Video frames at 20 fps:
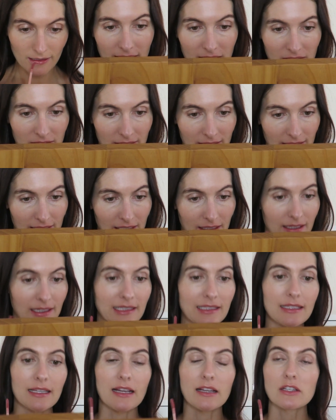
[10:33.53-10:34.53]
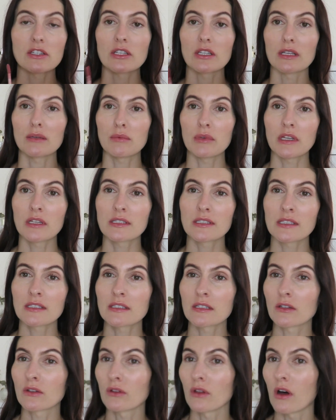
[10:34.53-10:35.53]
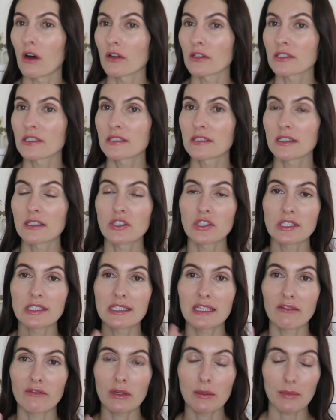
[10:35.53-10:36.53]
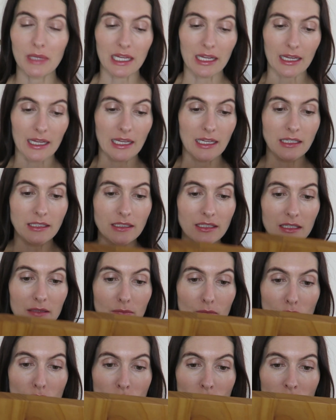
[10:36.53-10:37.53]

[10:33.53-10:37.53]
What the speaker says: That's really nice actually because it's a gloss. It's just giving me a hint.